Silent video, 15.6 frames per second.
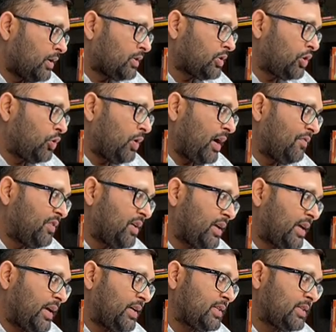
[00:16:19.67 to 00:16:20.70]
So you have the
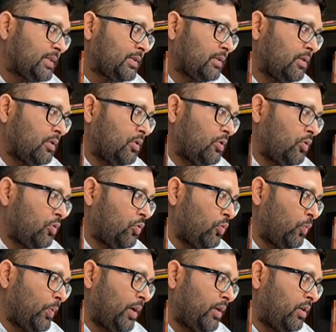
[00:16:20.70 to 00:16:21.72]
case
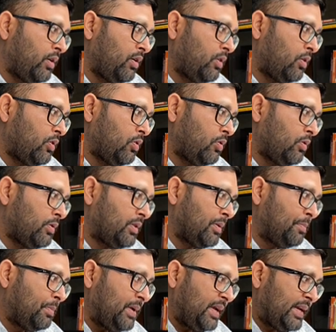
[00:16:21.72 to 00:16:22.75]
where
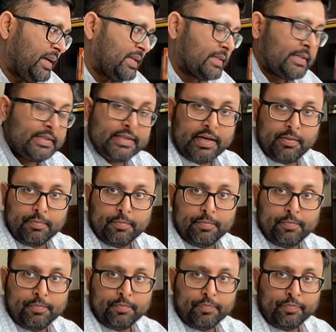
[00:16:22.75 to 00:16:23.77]
the mean is same,